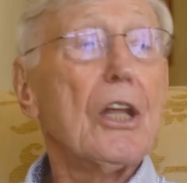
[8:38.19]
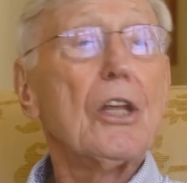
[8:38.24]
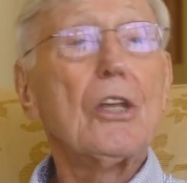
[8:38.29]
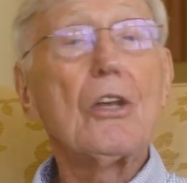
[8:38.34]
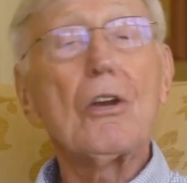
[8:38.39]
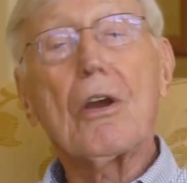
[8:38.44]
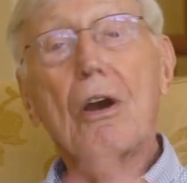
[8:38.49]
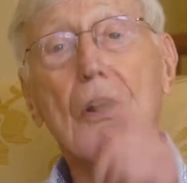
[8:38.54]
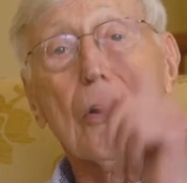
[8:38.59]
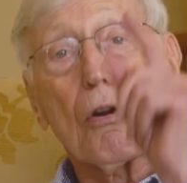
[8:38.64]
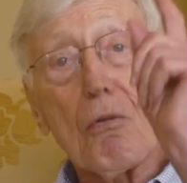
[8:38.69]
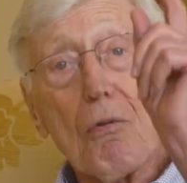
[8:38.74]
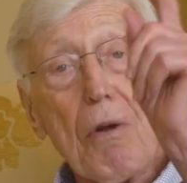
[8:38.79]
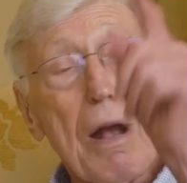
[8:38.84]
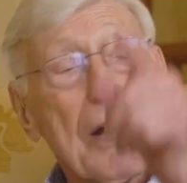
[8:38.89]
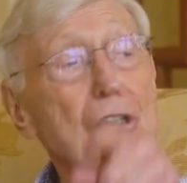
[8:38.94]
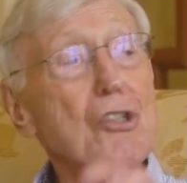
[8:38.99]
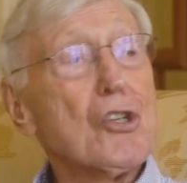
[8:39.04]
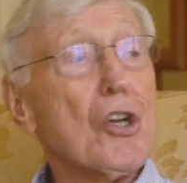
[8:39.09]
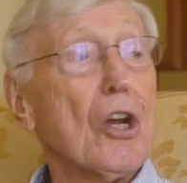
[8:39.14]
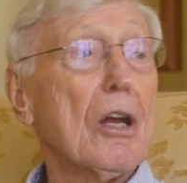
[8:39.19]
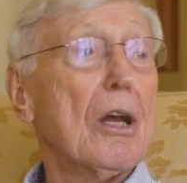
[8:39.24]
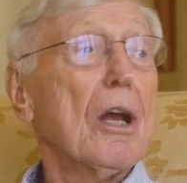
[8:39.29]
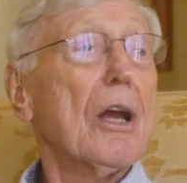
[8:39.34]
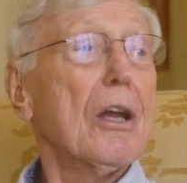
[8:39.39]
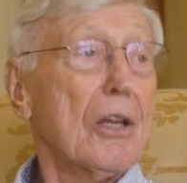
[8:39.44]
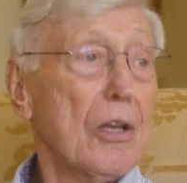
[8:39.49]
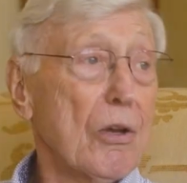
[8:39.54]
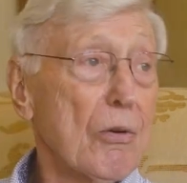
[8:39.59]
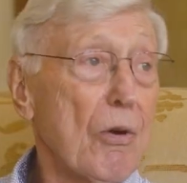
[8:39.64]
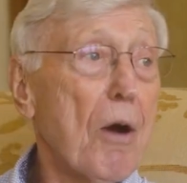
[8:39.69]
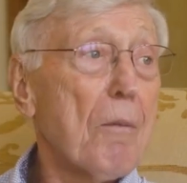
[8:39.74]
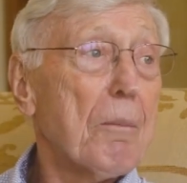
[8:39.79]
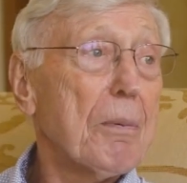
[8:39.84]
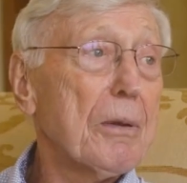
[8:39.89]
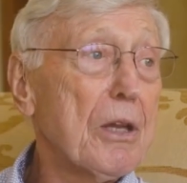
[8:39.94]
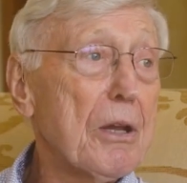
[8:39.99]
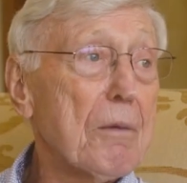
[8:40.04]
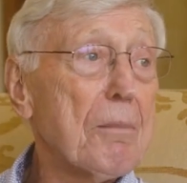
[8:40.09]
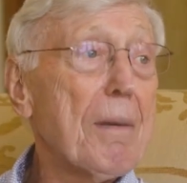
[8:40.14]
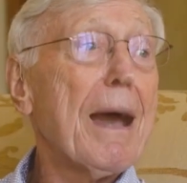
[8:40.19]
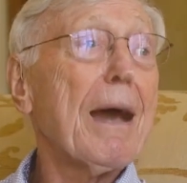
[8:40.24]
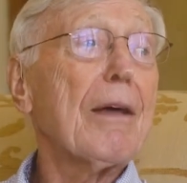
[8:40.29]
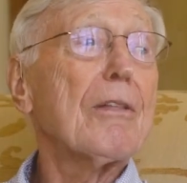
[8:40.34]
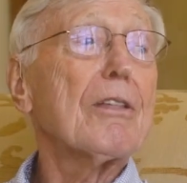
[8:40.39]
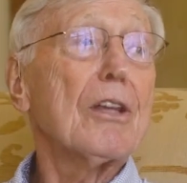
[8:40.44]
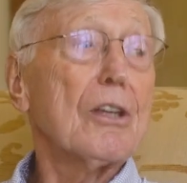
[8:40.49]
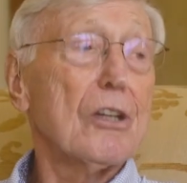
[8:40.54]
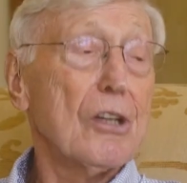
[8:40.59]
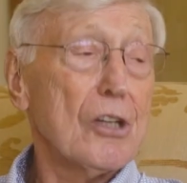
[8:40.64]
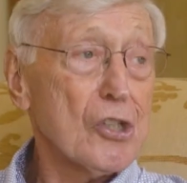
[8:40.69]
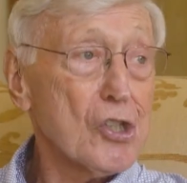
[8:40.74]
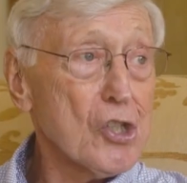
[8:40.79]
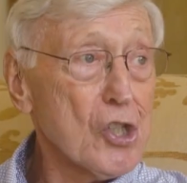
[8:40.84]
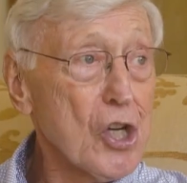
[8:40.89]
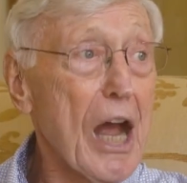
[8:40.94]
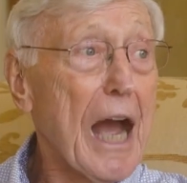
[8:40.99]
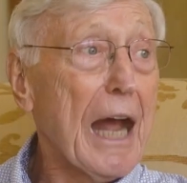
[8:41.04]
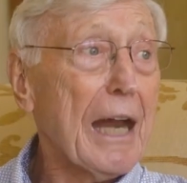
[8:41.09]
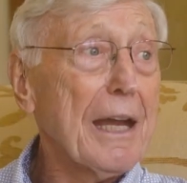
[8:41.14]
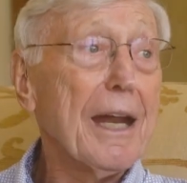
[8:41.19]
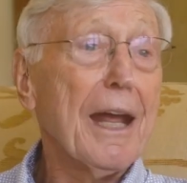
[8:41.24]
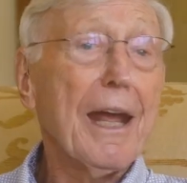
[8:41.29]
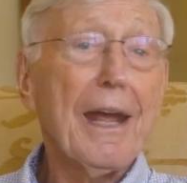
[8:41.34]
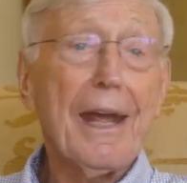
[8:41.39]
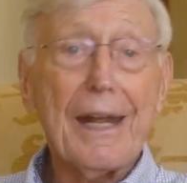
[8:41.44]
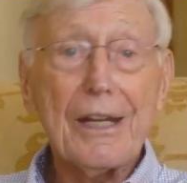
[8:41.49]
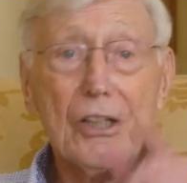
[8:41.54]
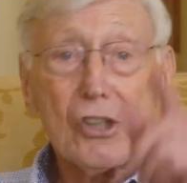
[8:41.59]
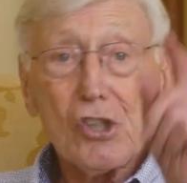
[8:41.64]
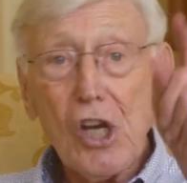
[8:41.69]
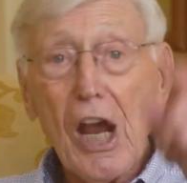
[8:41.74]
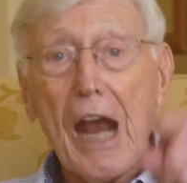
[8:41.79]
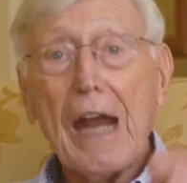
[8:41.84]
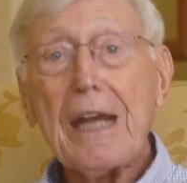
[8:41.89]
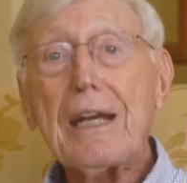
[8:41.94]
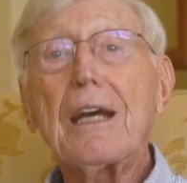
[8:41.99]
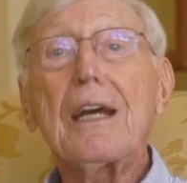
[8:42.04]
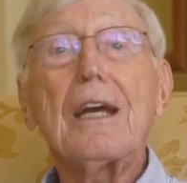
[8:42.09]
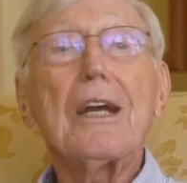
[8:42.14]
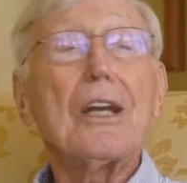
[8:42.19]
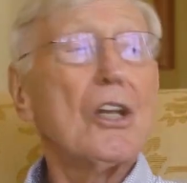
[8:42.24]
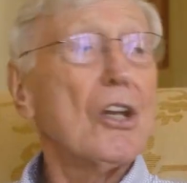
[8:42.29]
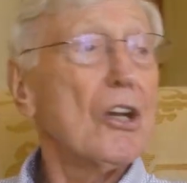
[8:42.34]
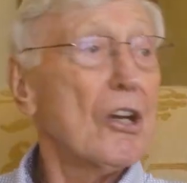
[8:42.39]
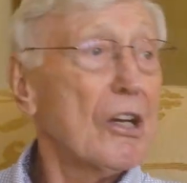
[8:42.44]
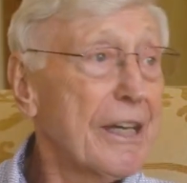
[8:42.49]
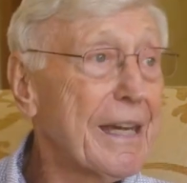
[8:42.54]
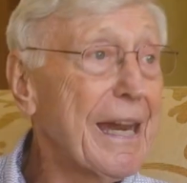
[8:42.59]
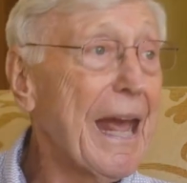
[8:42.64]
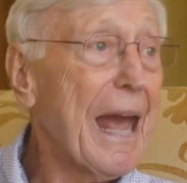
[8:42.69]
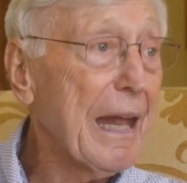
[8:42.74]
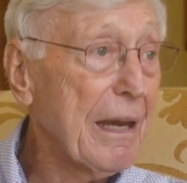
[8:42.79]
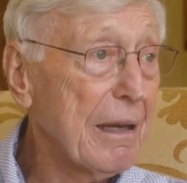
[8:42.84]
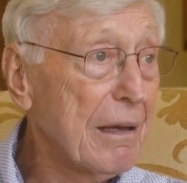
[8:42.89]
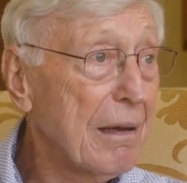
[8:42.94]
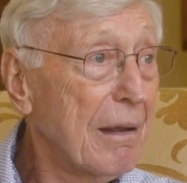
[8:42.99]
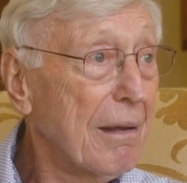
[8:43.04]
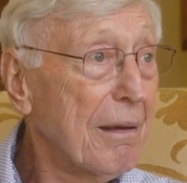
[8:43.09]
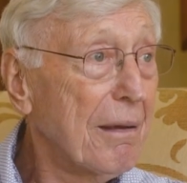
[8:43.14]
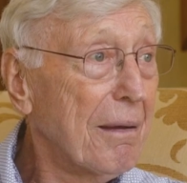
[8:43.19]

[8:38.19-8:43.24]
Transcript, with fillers: You go to Russia, you open your mouth, you're shot. In China, you're dead.